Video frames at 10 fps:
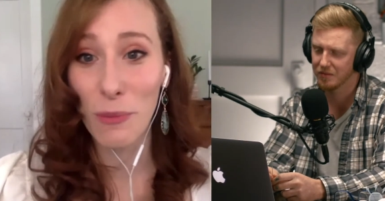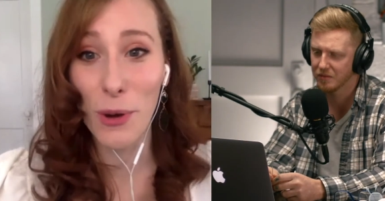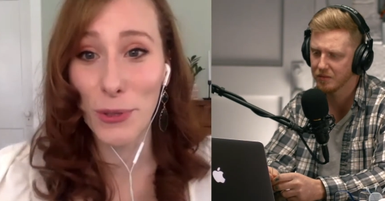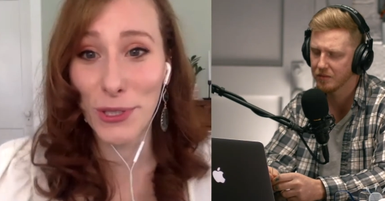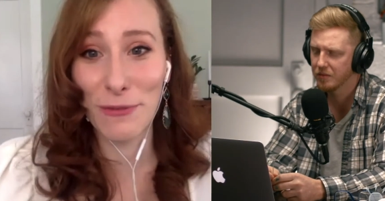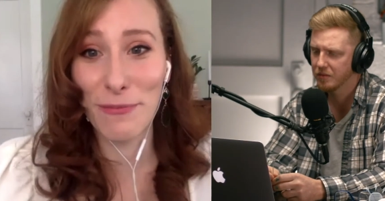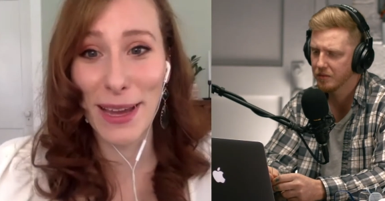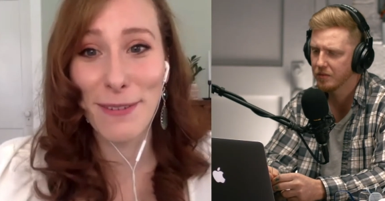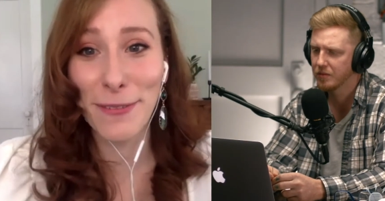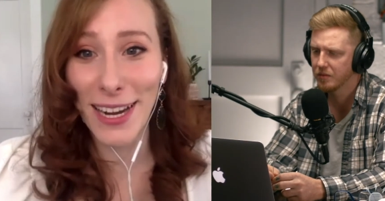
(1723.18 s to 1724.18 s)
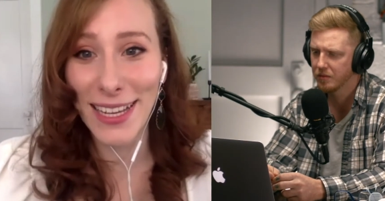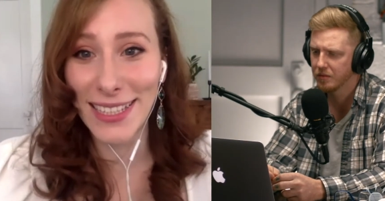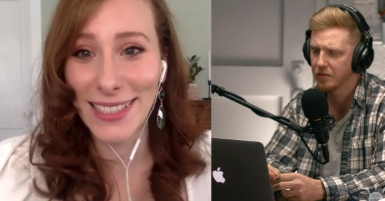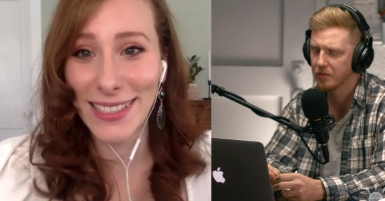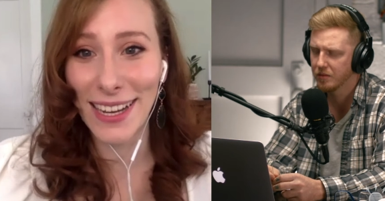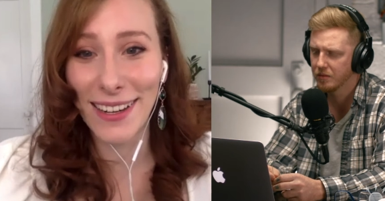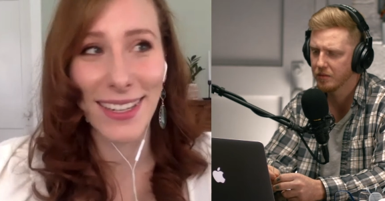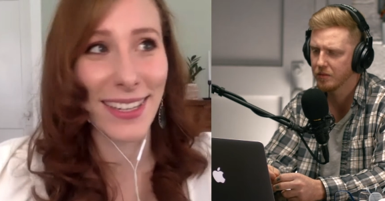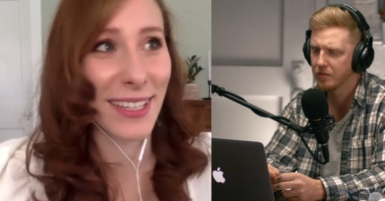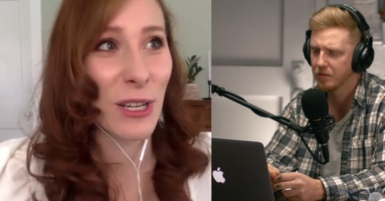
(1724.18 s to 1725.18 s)
Speaker 1: most of my friends
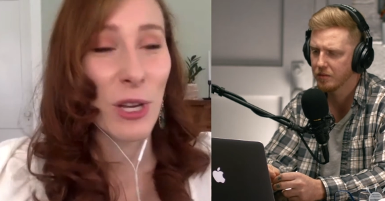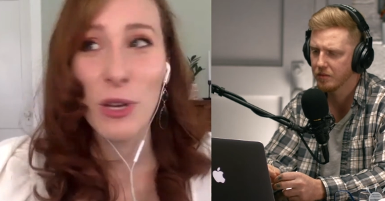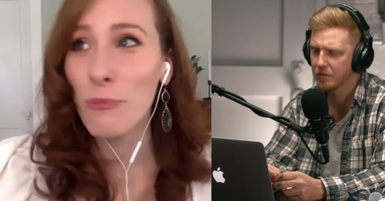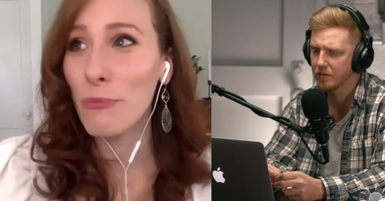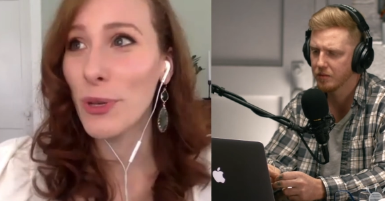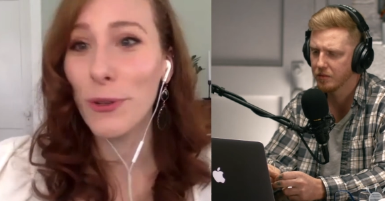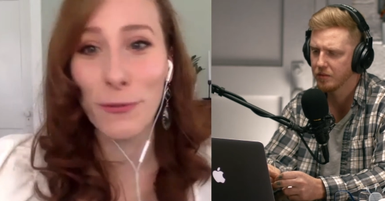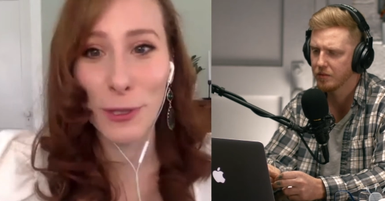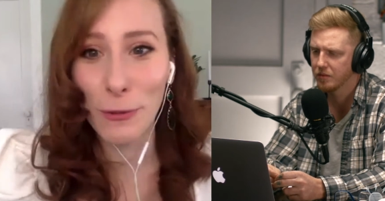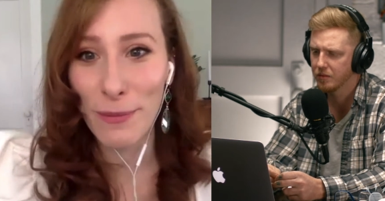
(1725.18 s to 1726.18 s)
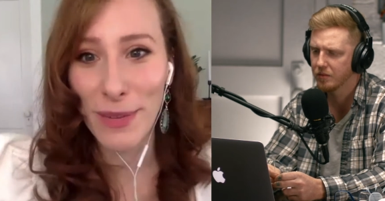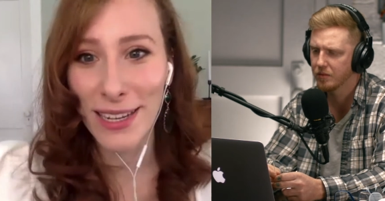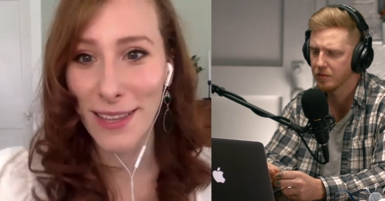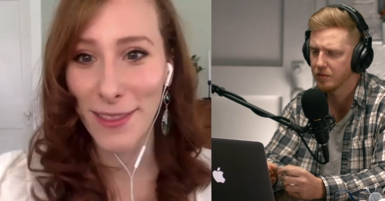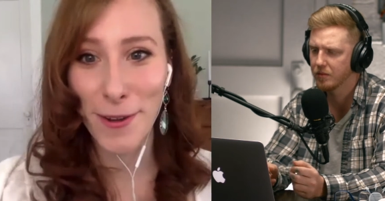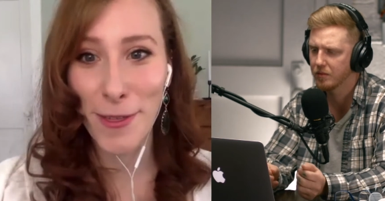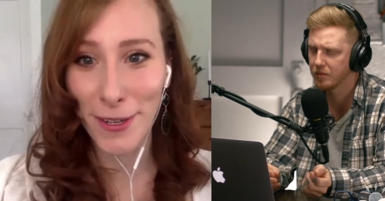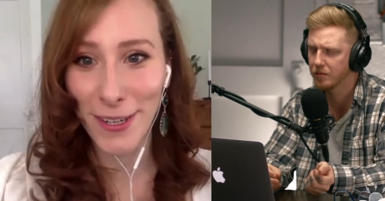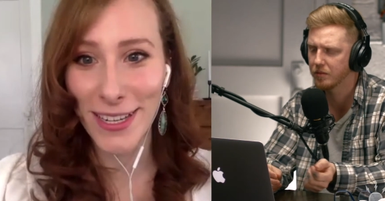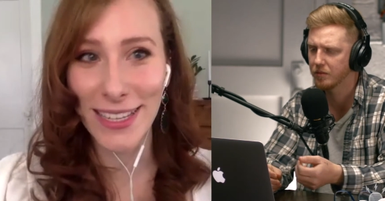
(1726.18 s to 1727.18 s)
are, beautiful women in their
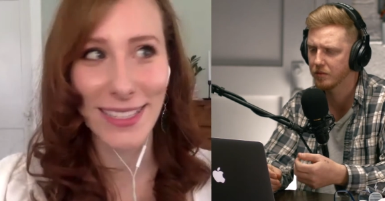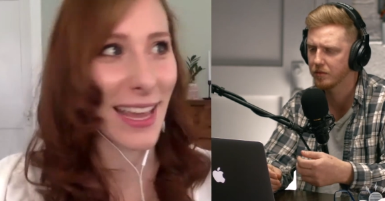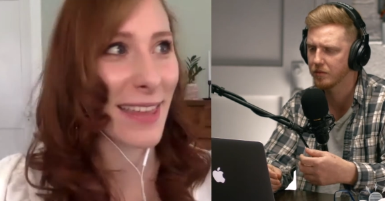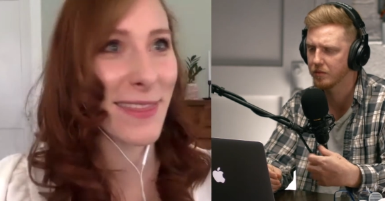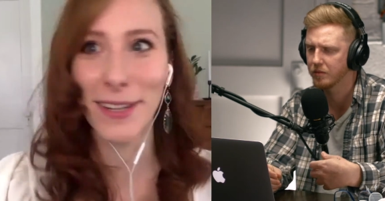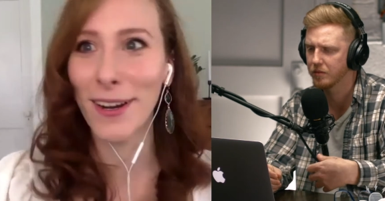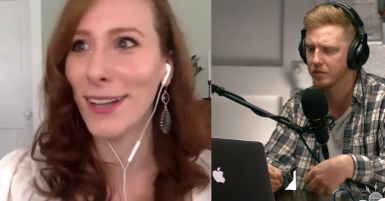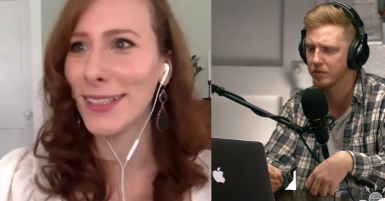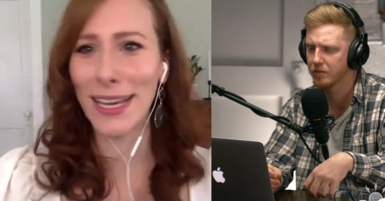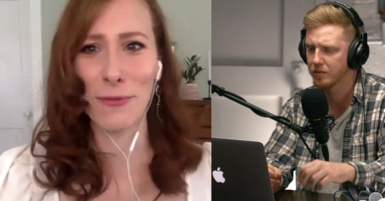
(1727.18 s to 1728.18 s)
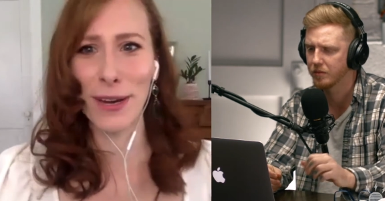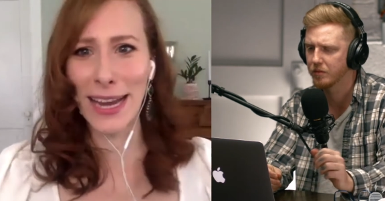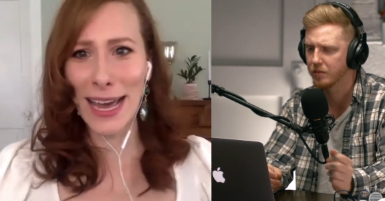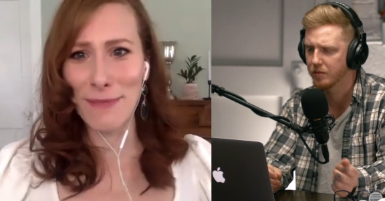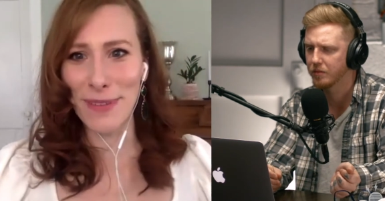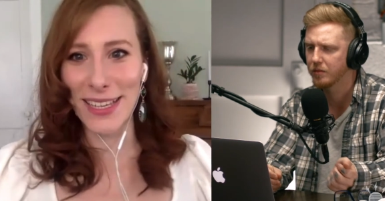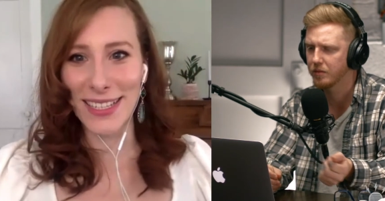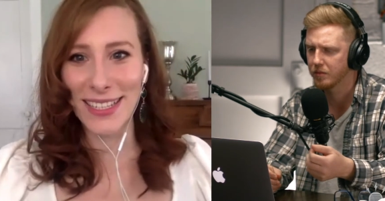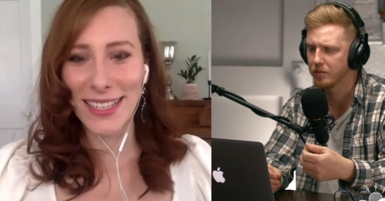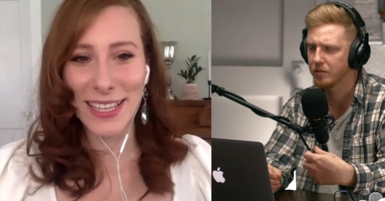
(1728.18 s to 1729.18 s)
30s and they're all like what
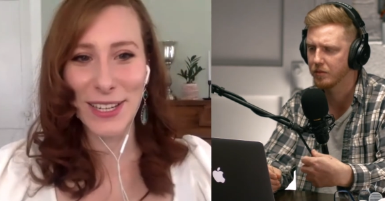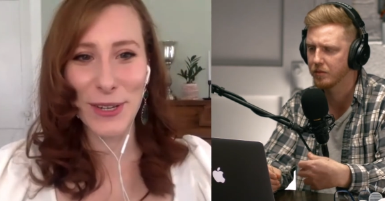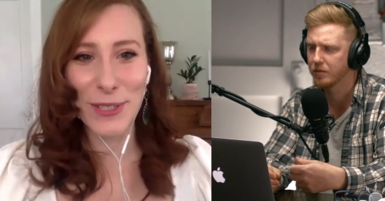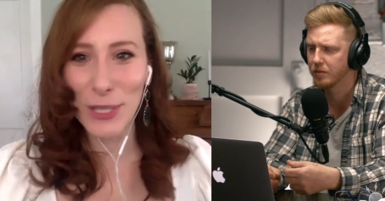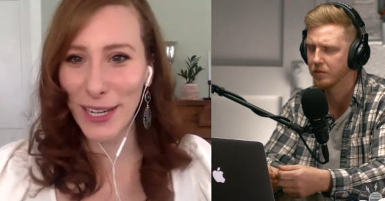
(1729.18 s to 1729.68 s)
happened you know so